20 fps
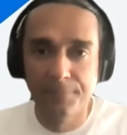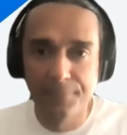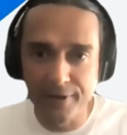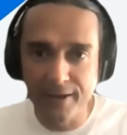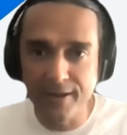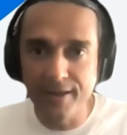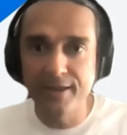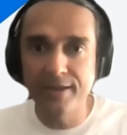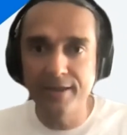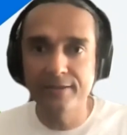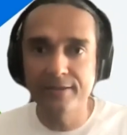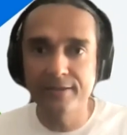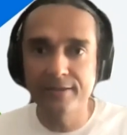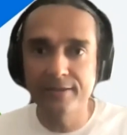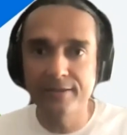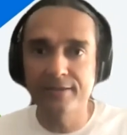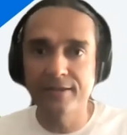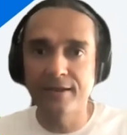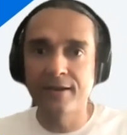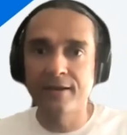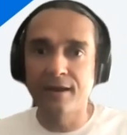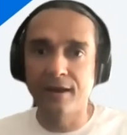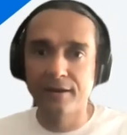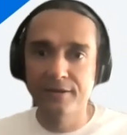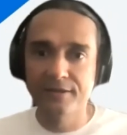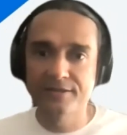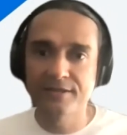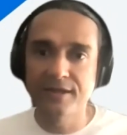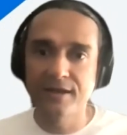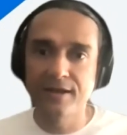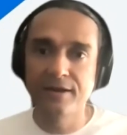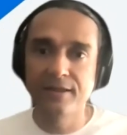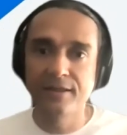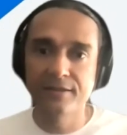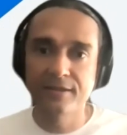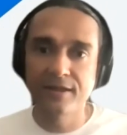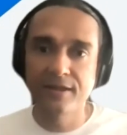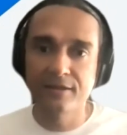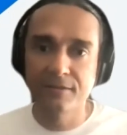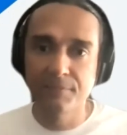breadth and
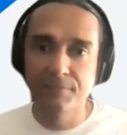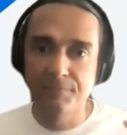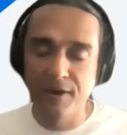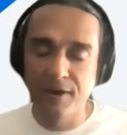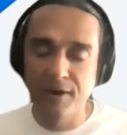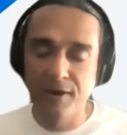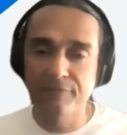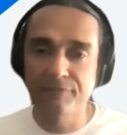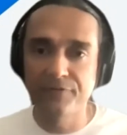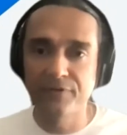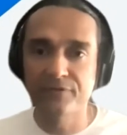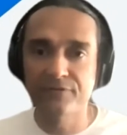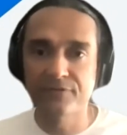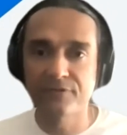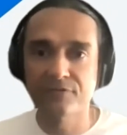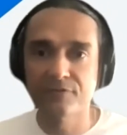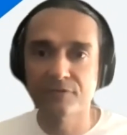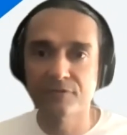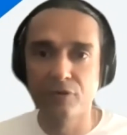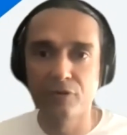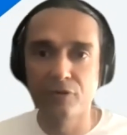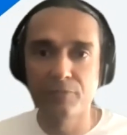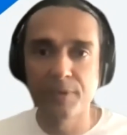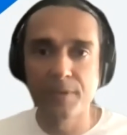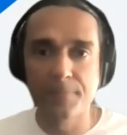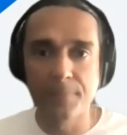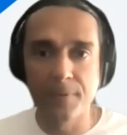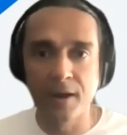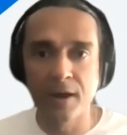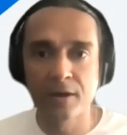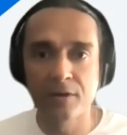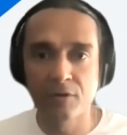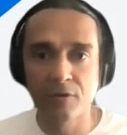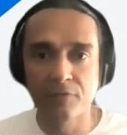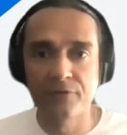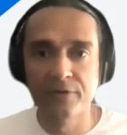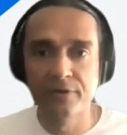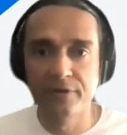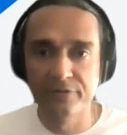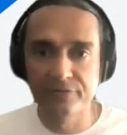understanding that the bug fix is going to be a part
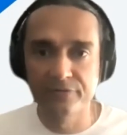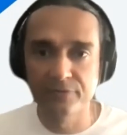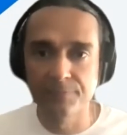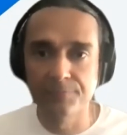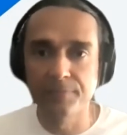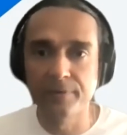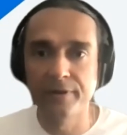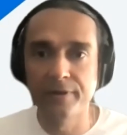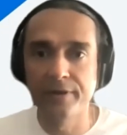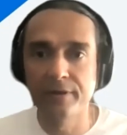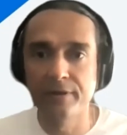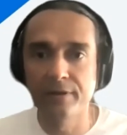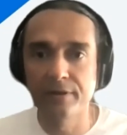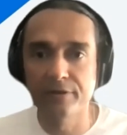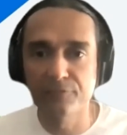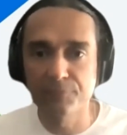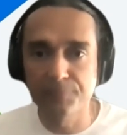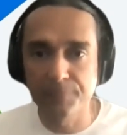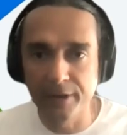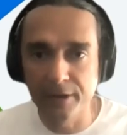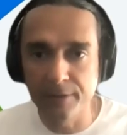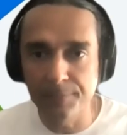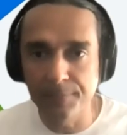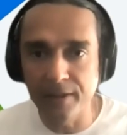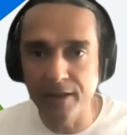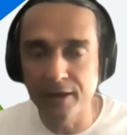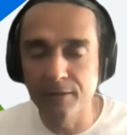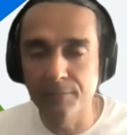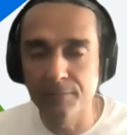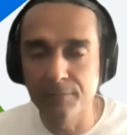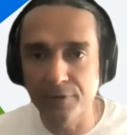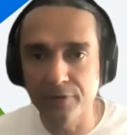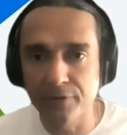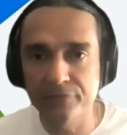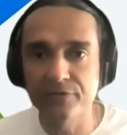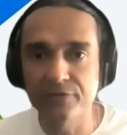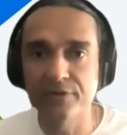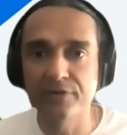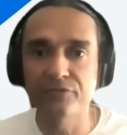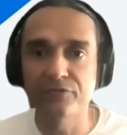of a disciplined uh, sprint planning
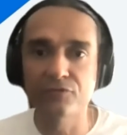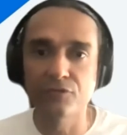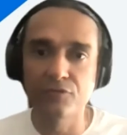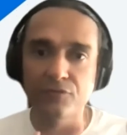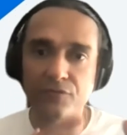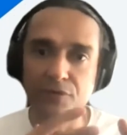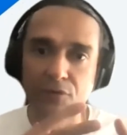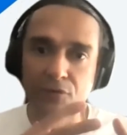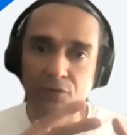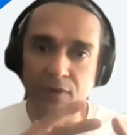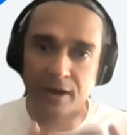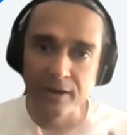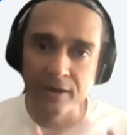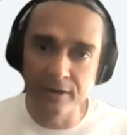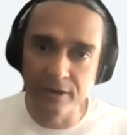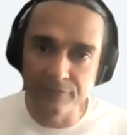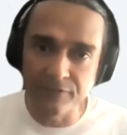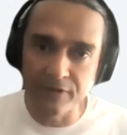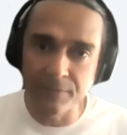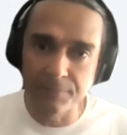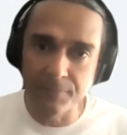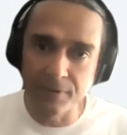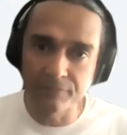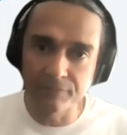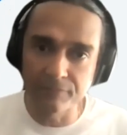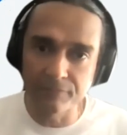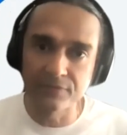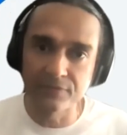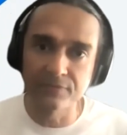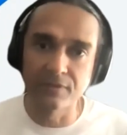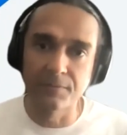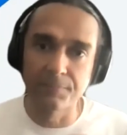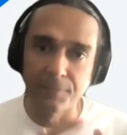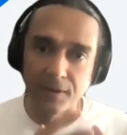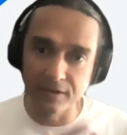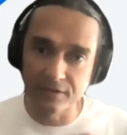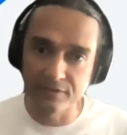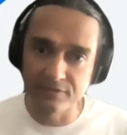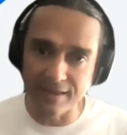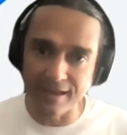process. So you're going to identify bug fix the
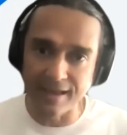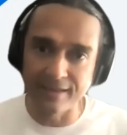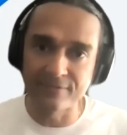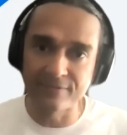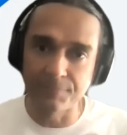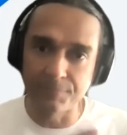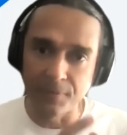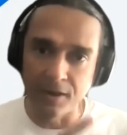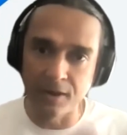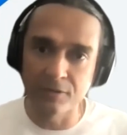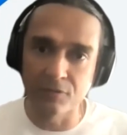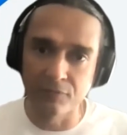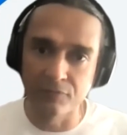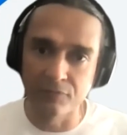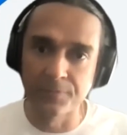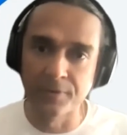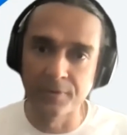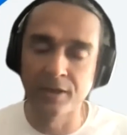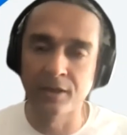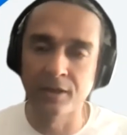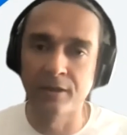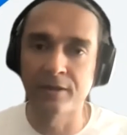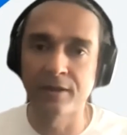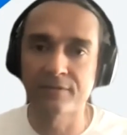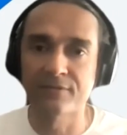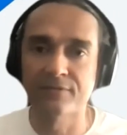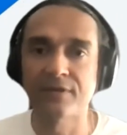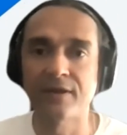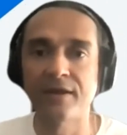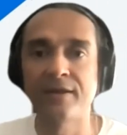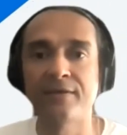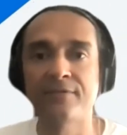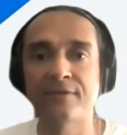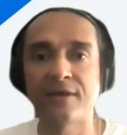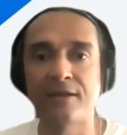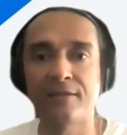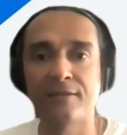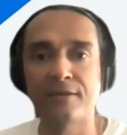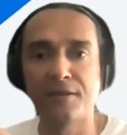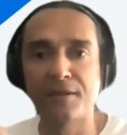bugs as a part of a particular exercise,
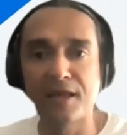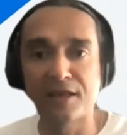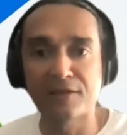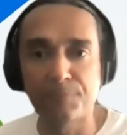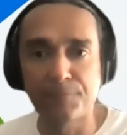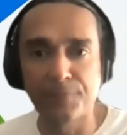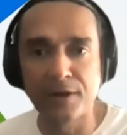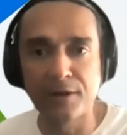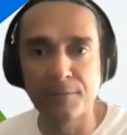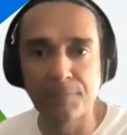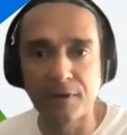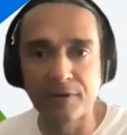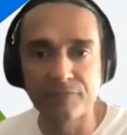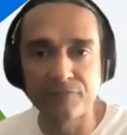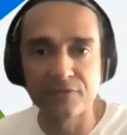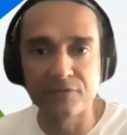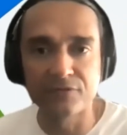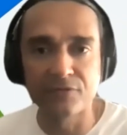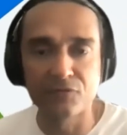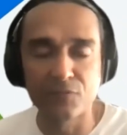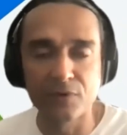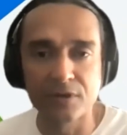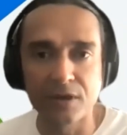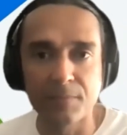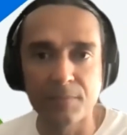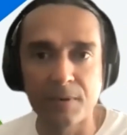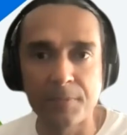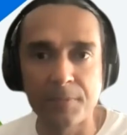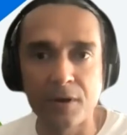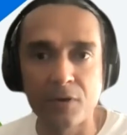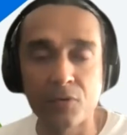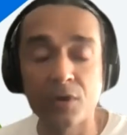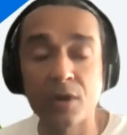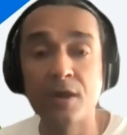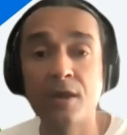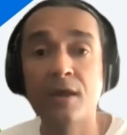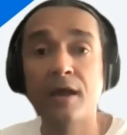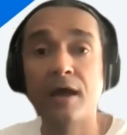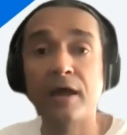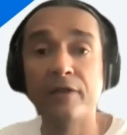and in the next sprint bug fixes will come about.
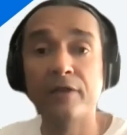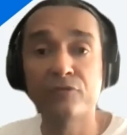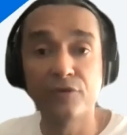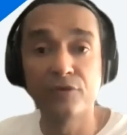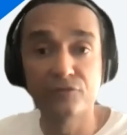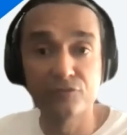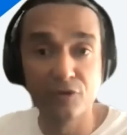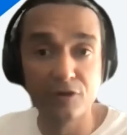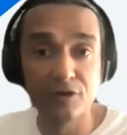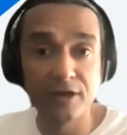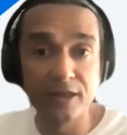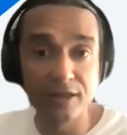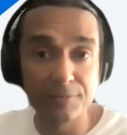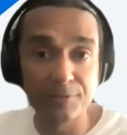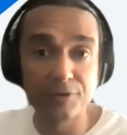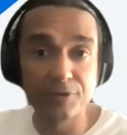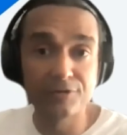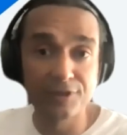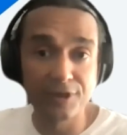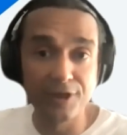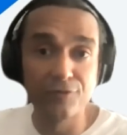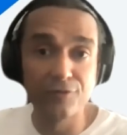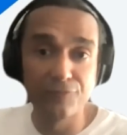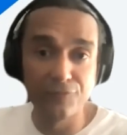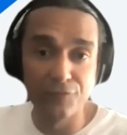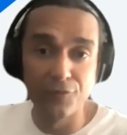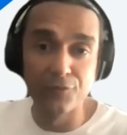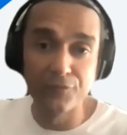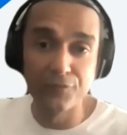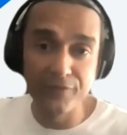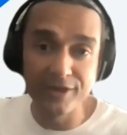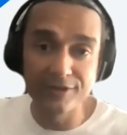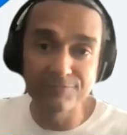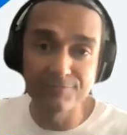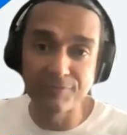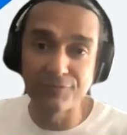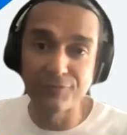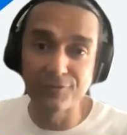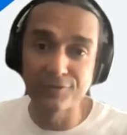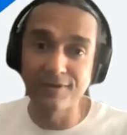And so it's going to take about three to four weeks
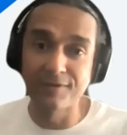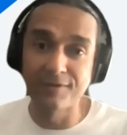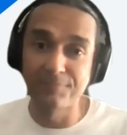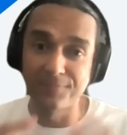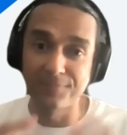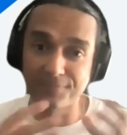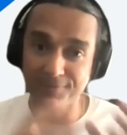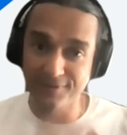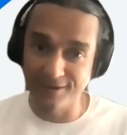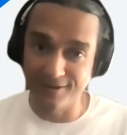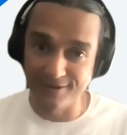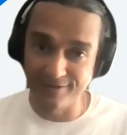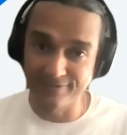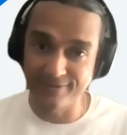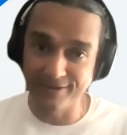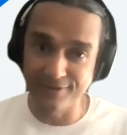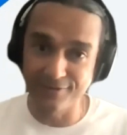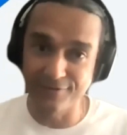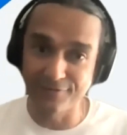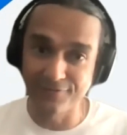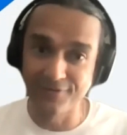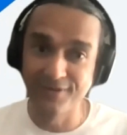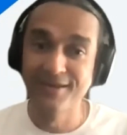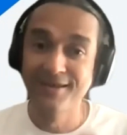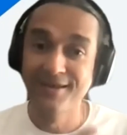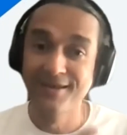before the current set of